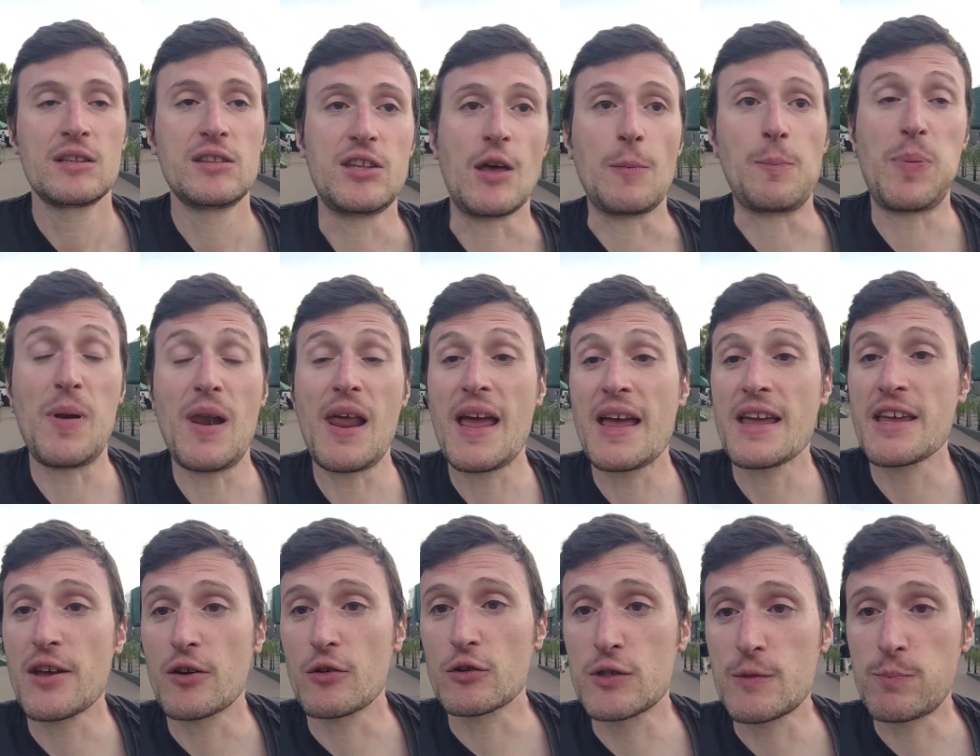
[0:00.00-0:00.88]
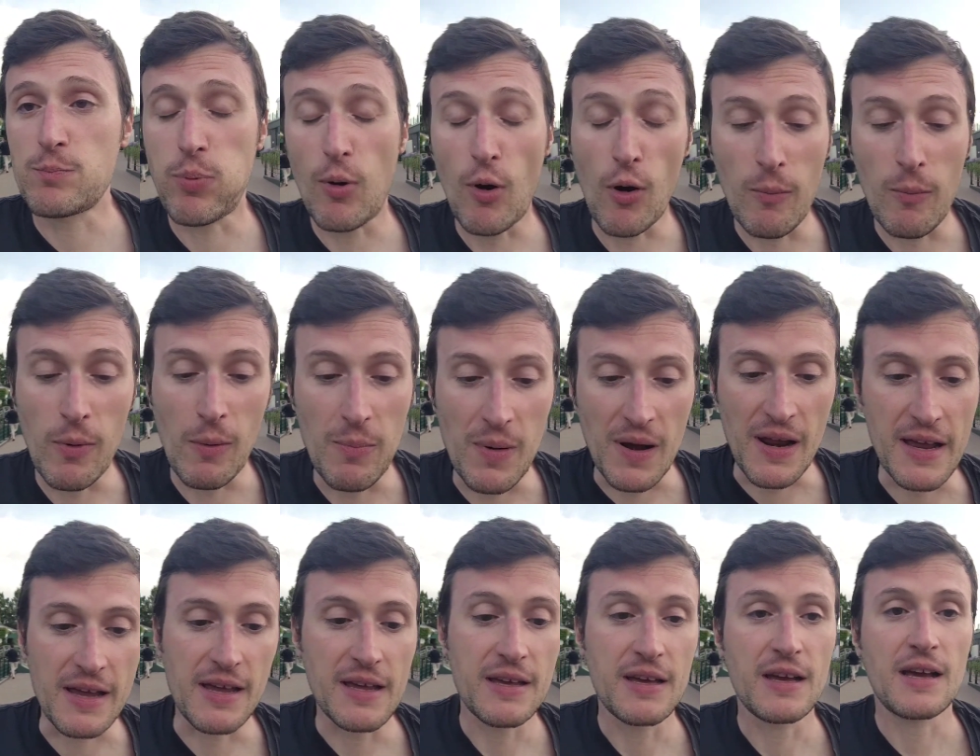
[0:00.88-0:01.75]
The player is
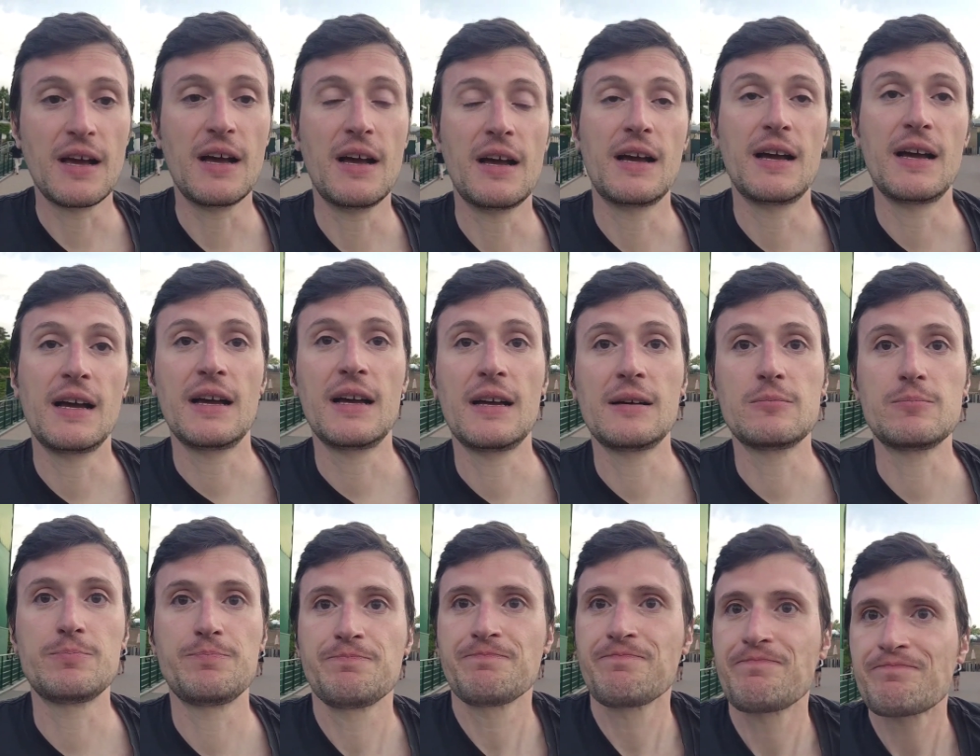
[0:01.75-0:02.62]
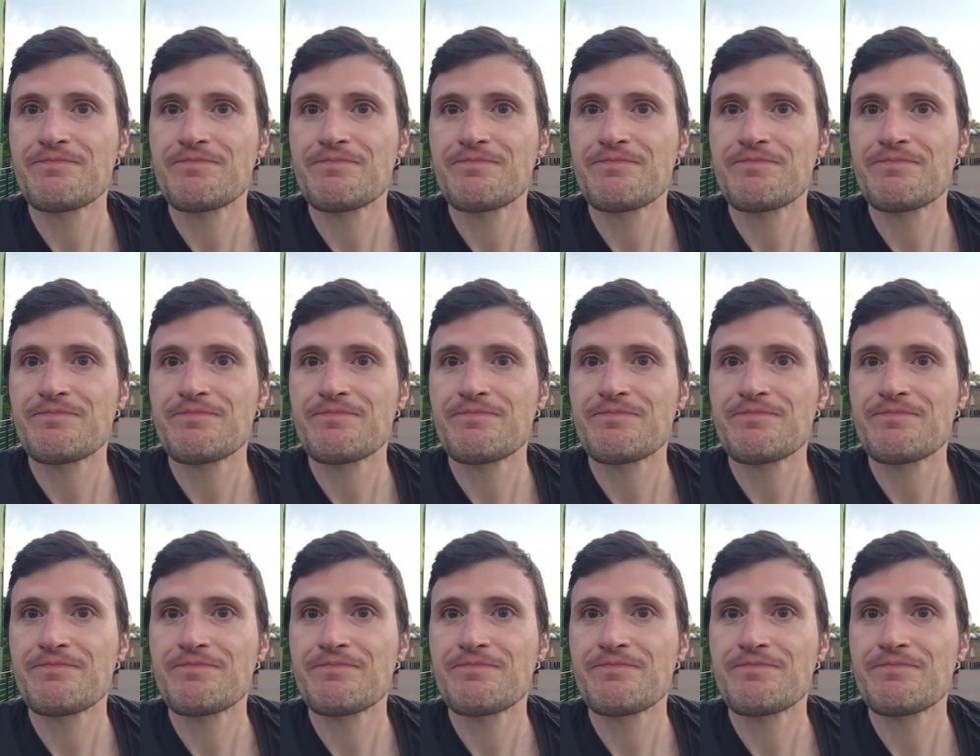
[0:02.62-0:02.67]
probably um,